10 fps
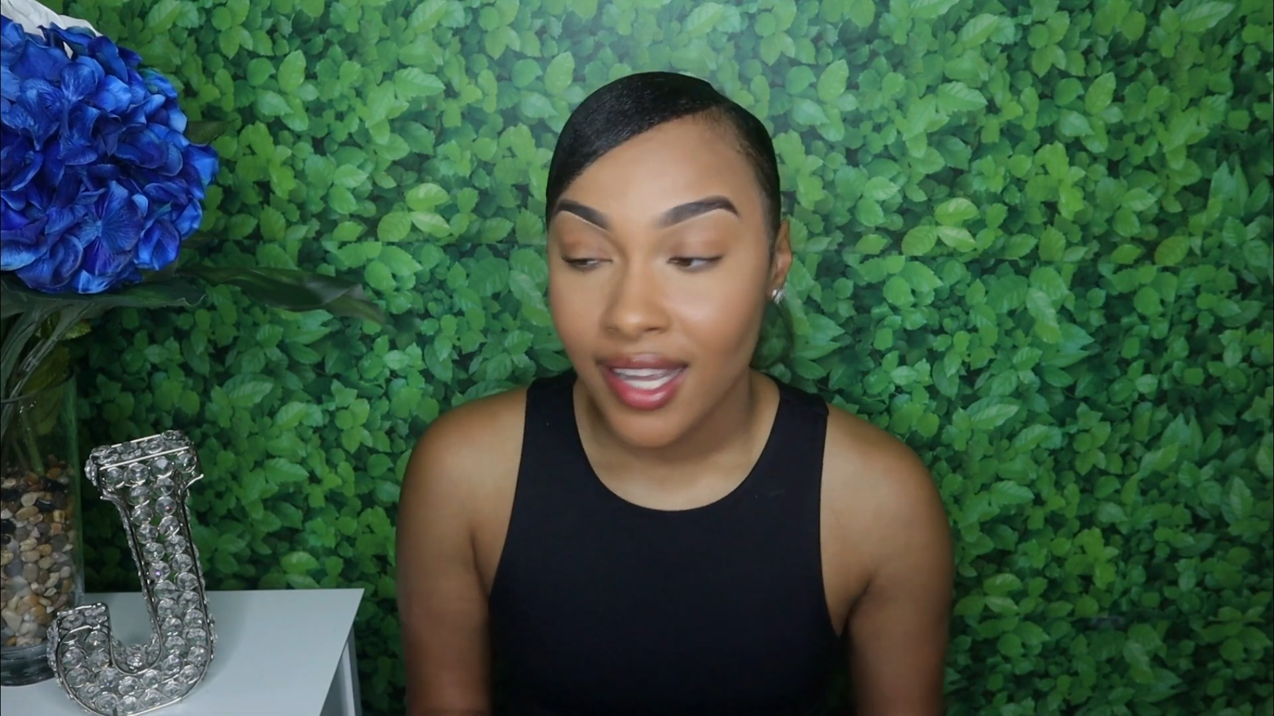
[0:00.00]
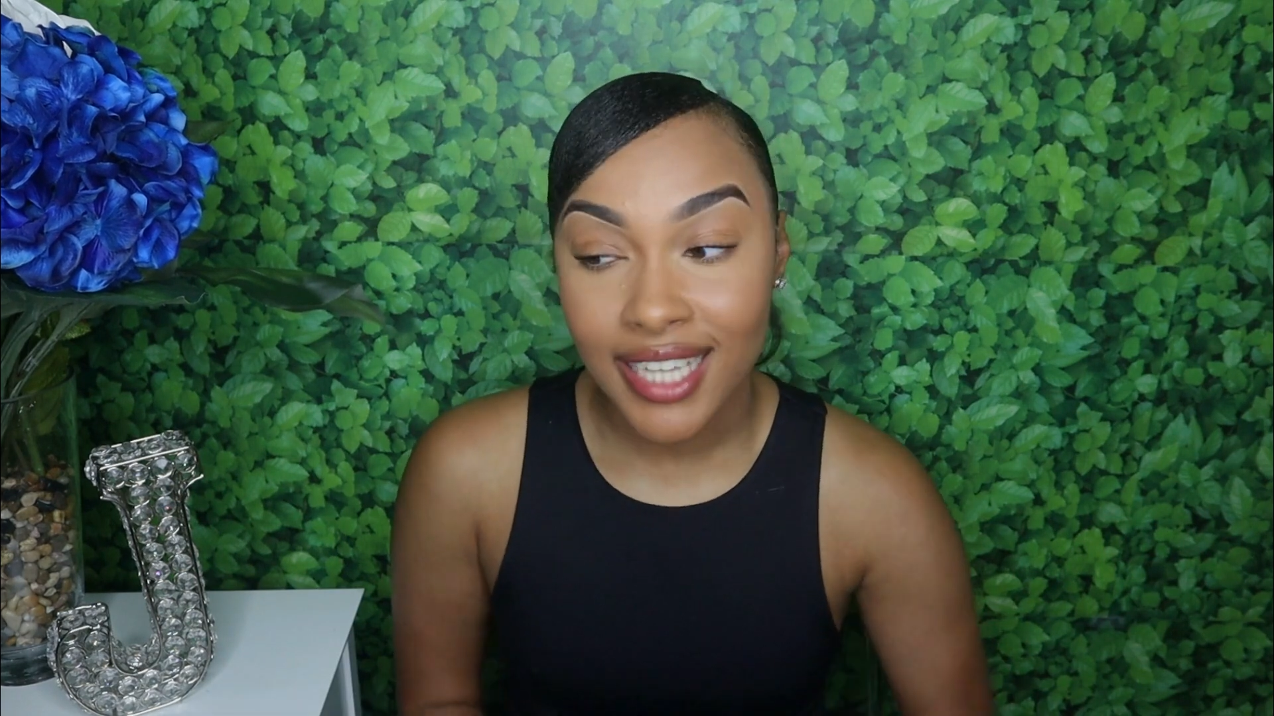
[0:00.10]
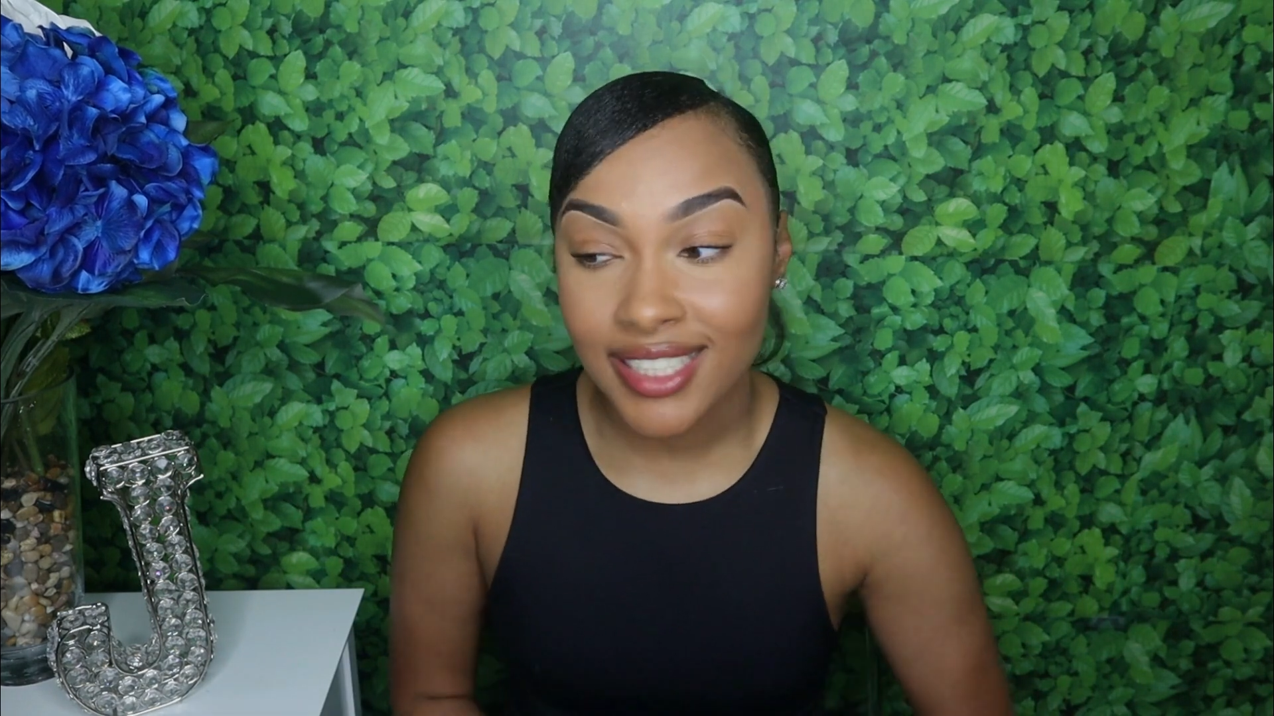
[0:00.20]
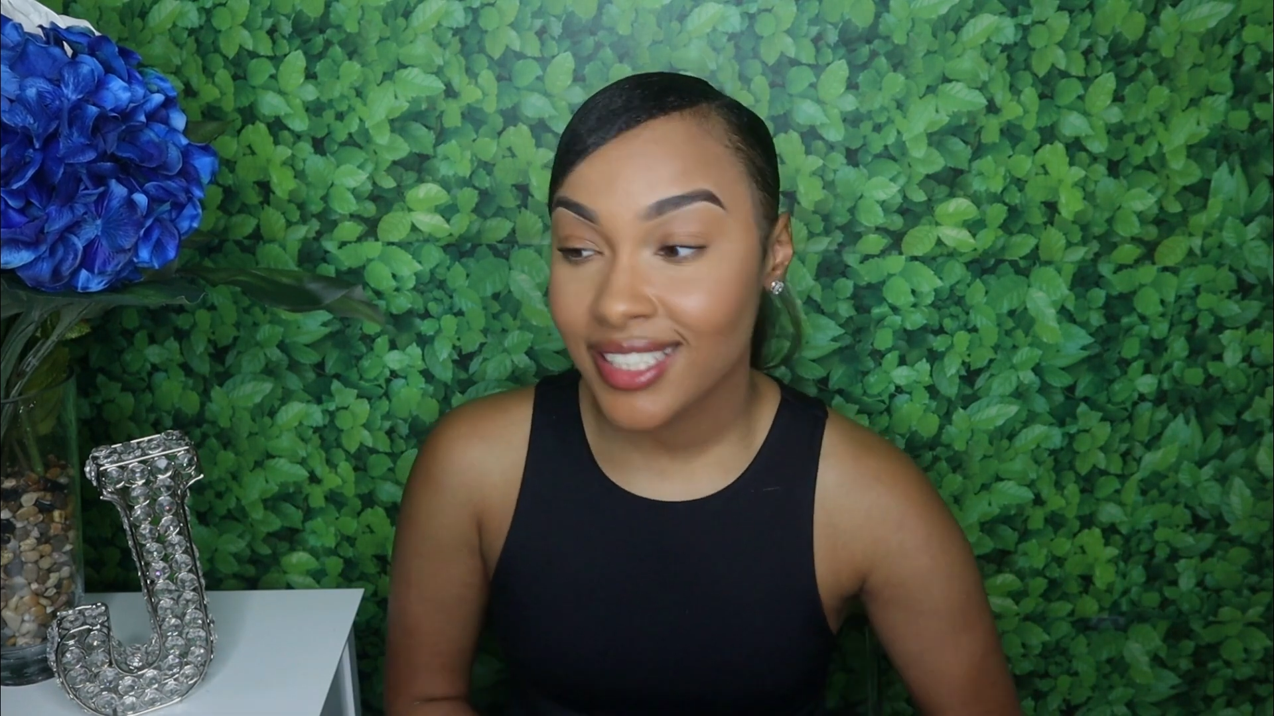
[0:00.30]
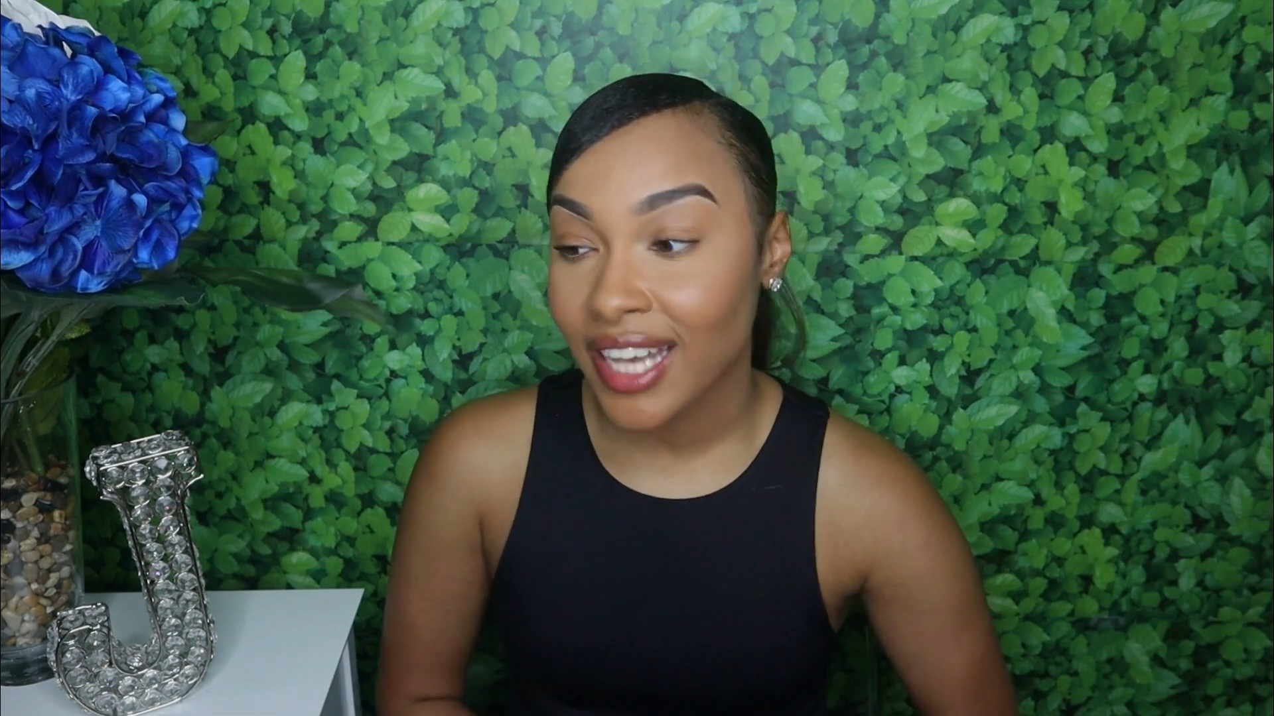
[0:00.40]

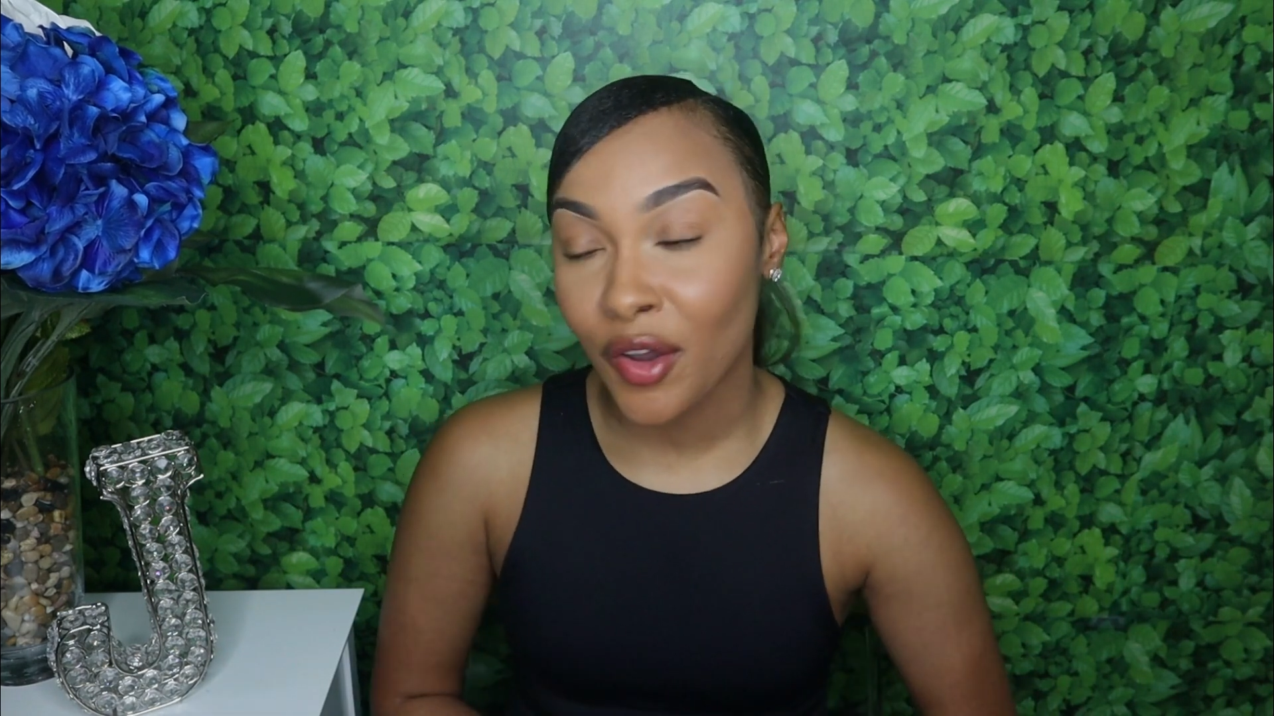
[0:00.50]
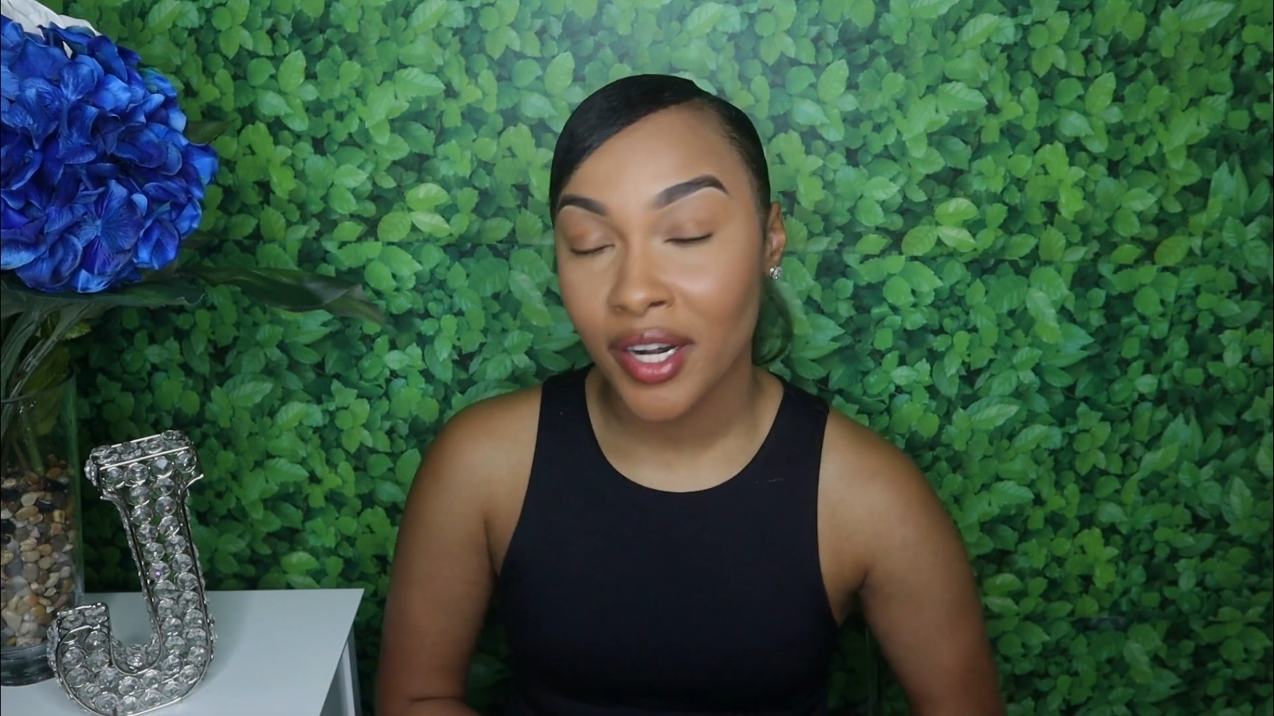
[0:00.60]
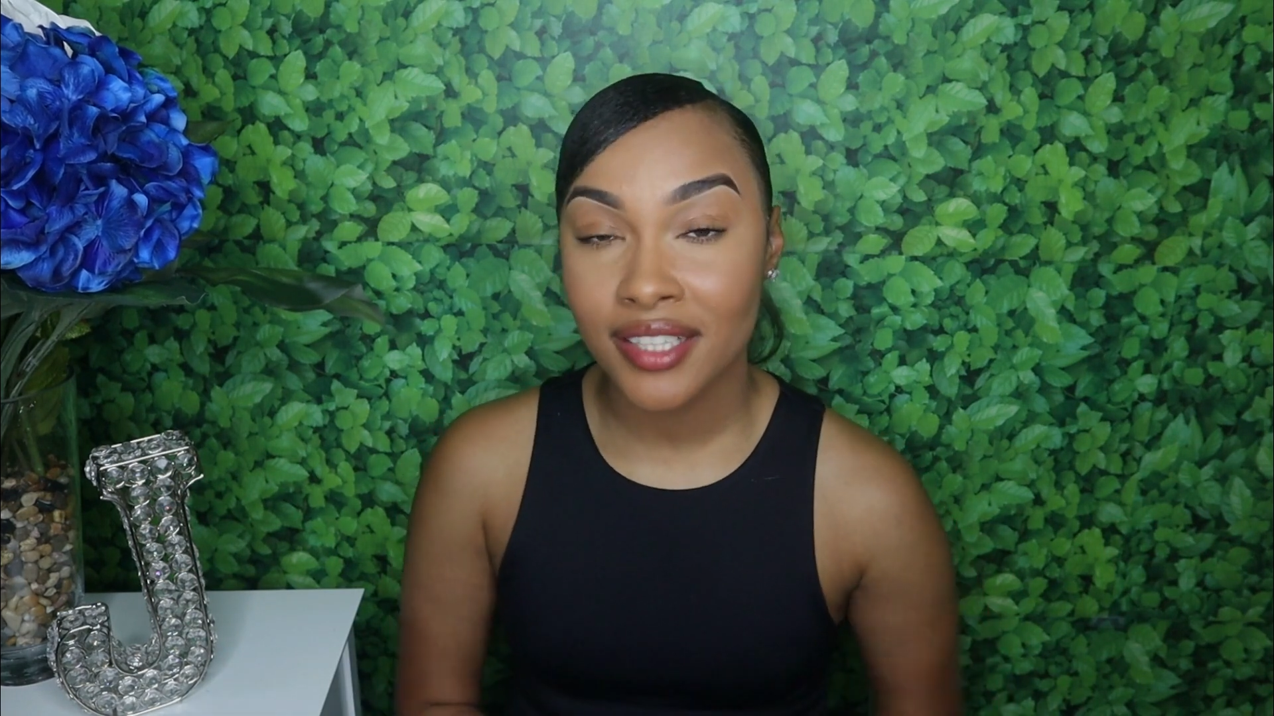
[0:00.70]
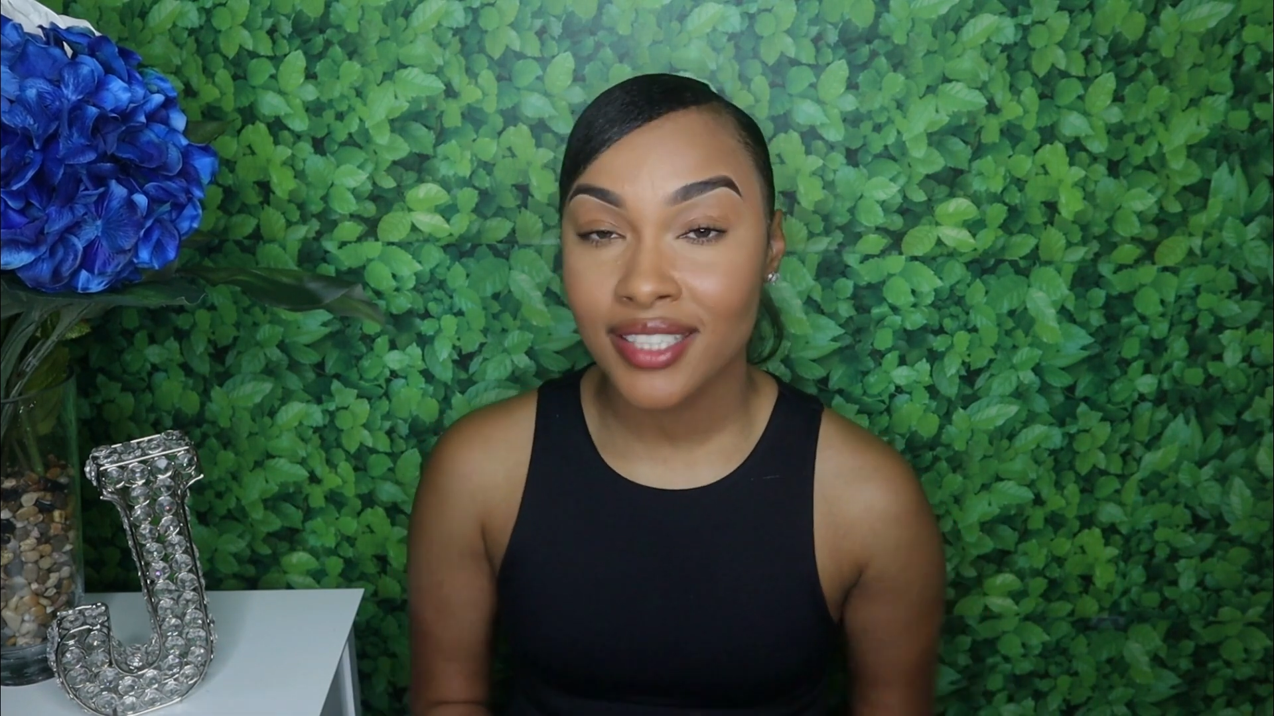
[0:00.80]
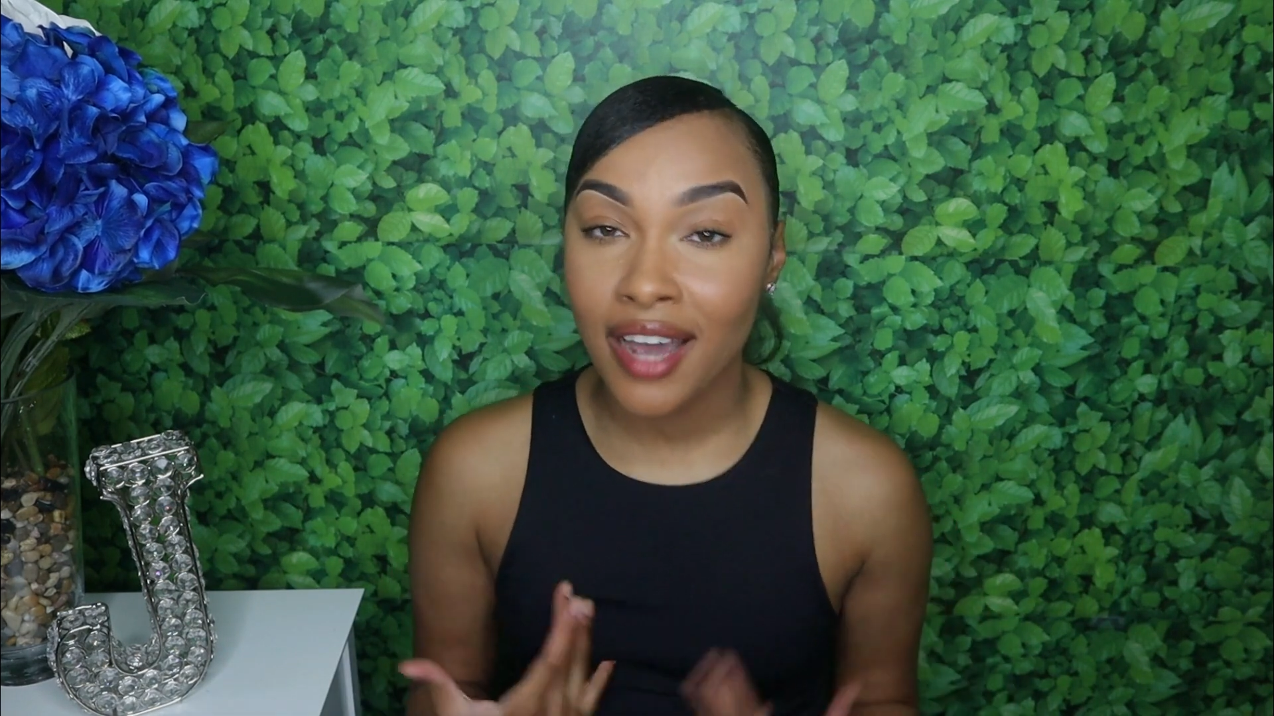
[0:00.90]
That's just how it is.